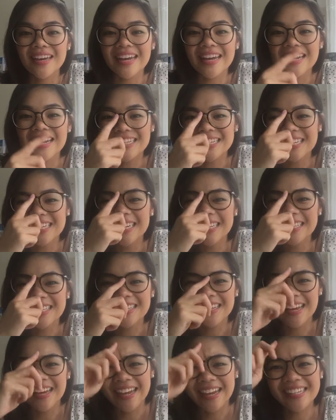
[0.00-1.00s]
Etin
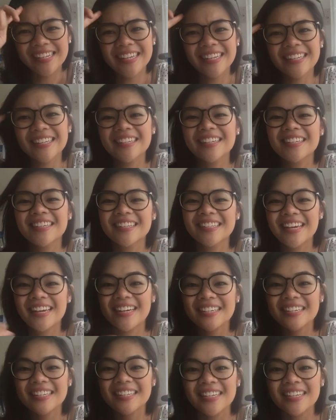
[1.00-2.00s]

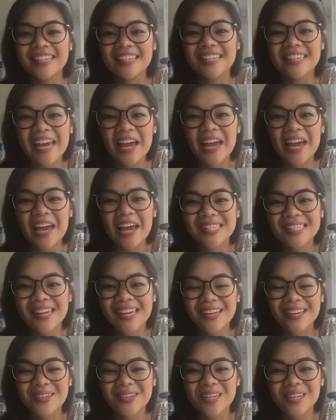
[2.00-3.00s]
says, damn, I
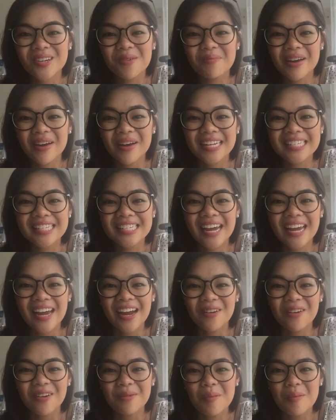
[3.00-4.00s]
start uni on Monday. I
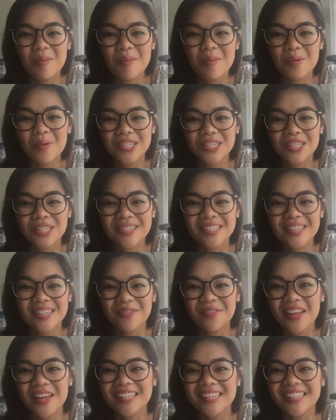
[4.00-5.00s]
remember watching your stuff
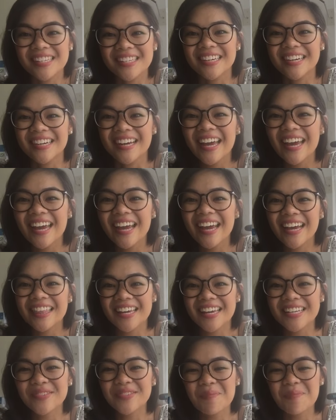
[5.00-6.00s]
last year. Hey,
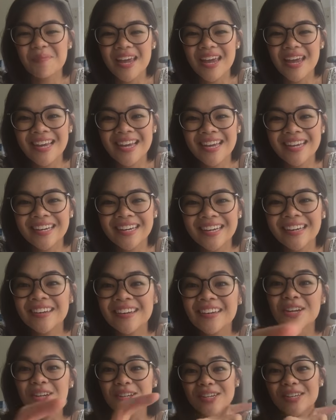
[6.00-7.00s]
thanks for being here.
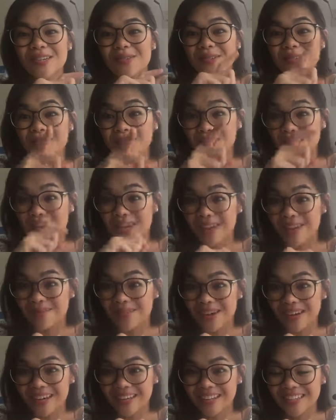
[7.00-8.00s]
You can also check out
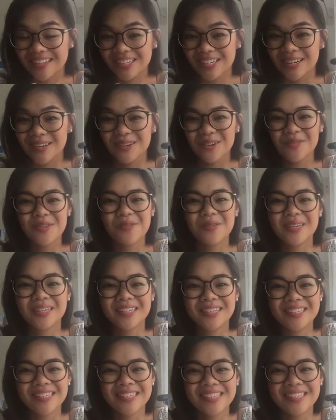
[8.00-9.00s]
my other channel if you want
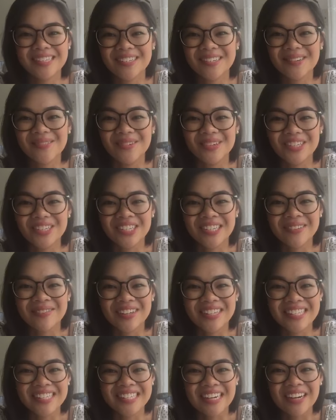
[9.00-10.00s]
to continue watching
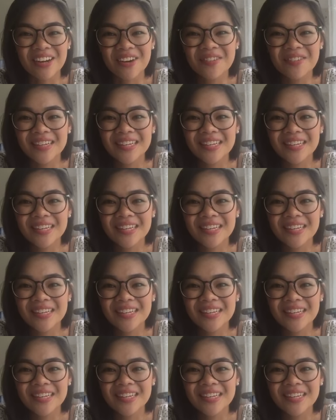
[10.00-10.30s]
my stuff.